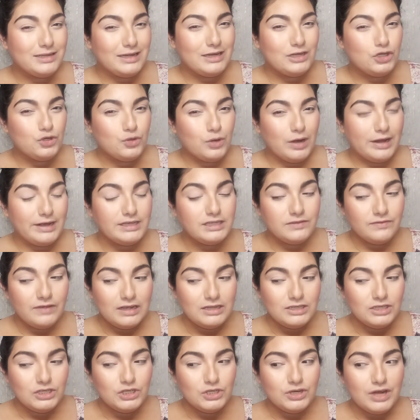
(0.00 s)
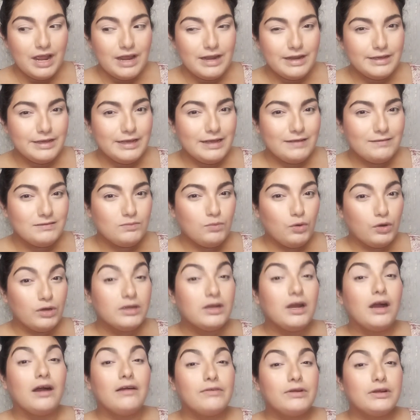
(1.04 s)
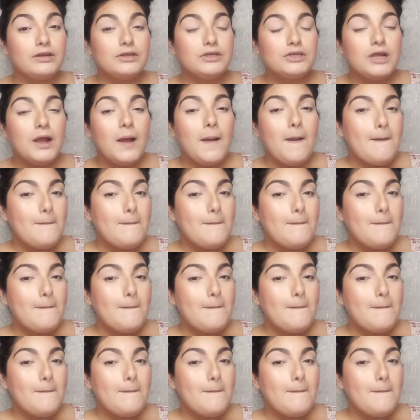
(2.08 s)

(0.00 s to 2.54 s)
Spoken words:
it dries faster and it gives more coverage,